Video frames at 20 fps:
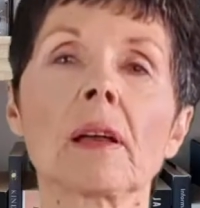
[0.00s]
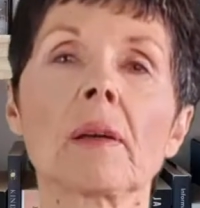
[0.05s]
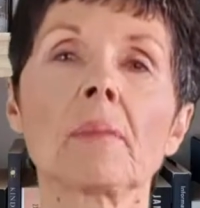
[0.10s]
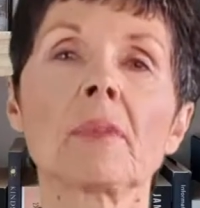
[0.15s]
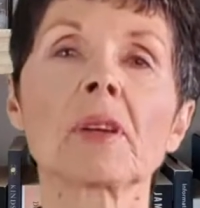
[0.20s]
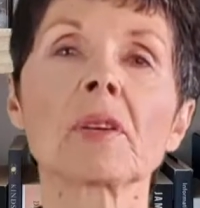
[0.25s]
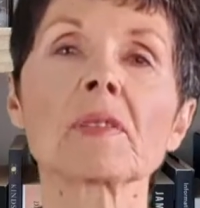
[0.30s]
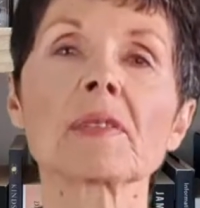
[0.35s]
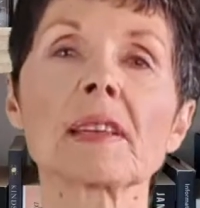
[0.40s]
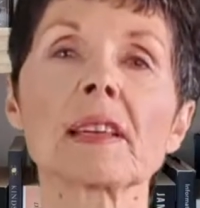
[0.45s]

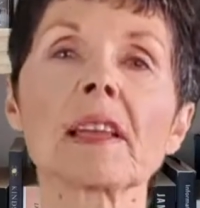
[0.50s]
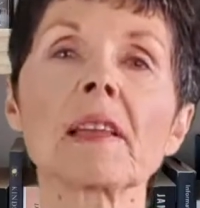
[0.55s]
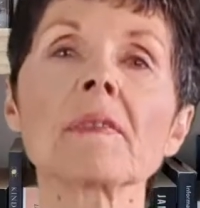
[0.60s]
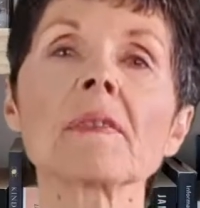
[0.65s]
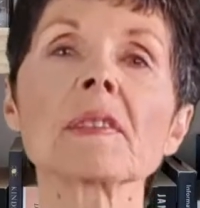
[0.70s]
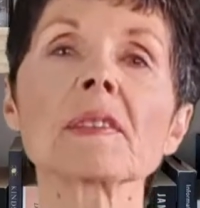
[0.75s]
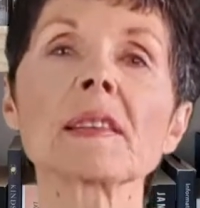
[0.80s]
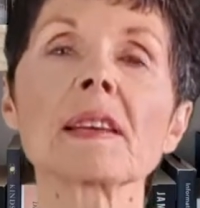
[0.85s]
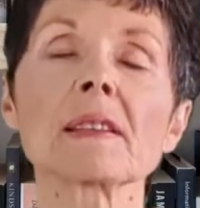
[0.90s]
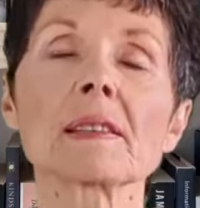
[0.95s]
because they get
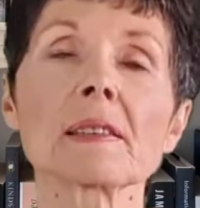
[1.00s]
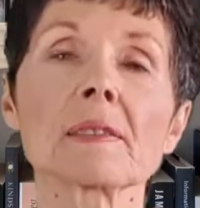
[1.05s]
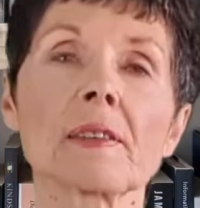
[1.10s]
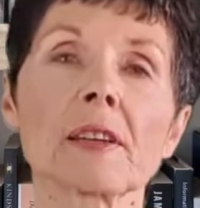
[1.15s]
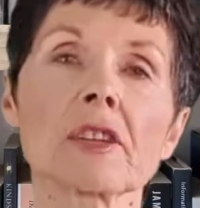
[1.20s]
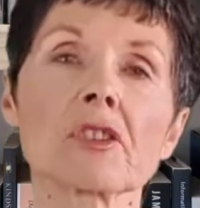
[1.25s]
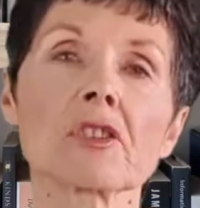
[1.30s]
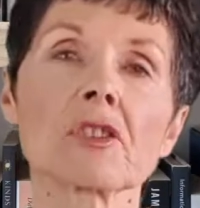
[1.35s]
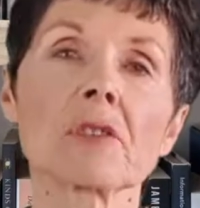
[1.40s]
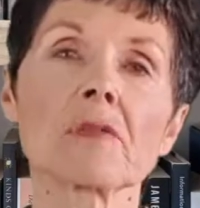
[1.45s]
the
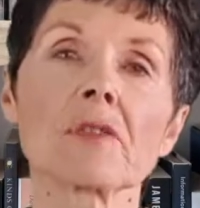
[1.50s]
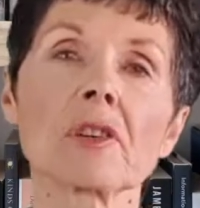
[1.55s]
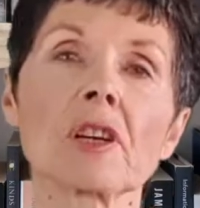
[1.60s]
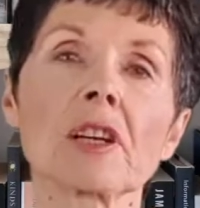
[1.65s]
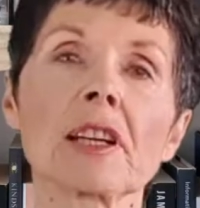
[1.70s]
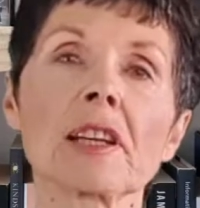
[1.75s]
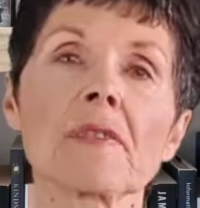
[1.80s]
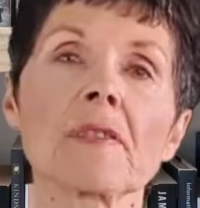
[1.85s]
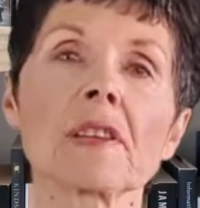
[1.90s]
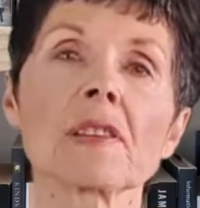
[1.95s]
satisfaction of
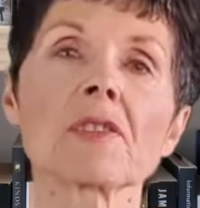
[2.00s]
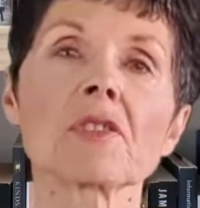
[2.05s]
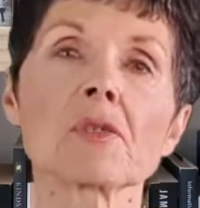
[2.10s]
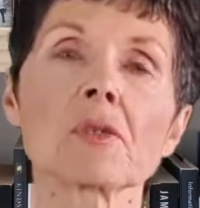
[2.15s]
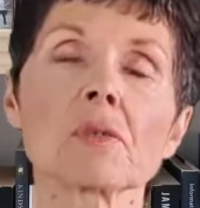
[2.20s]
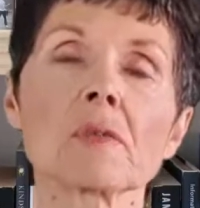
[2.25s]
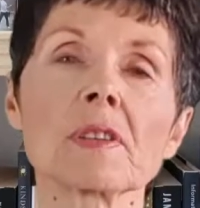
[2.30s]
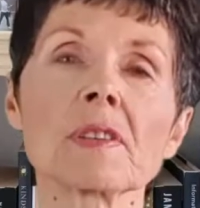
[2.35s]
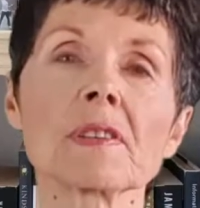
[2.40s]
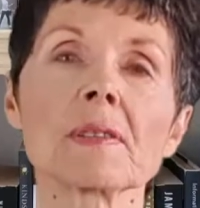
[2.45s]
writing their
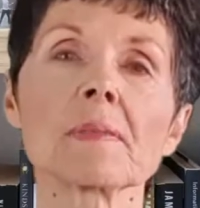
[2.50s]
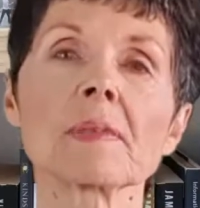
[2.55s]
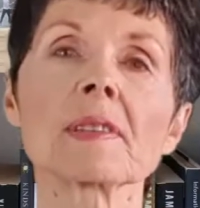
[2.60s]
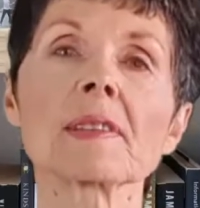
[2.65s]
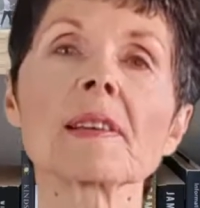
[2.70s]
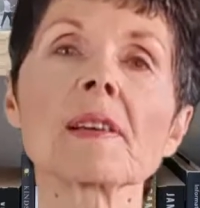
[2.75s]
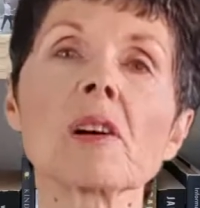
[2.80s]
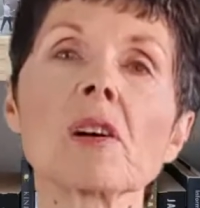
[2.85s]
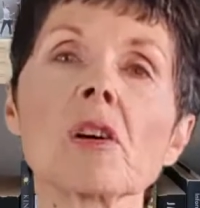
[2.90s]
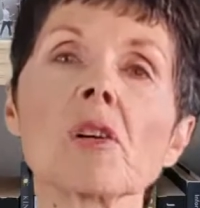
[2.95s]
stories
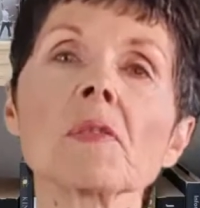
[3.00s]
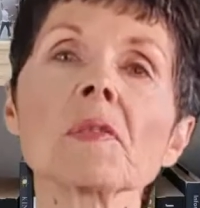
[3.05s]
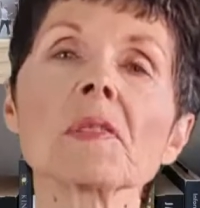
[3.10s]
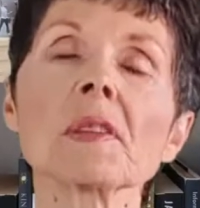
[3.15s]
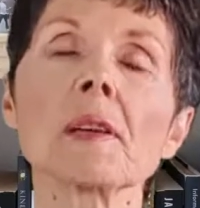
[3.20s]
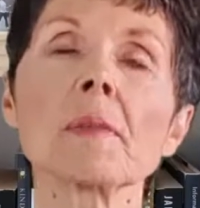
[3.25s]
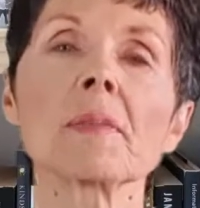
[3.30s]
themselves,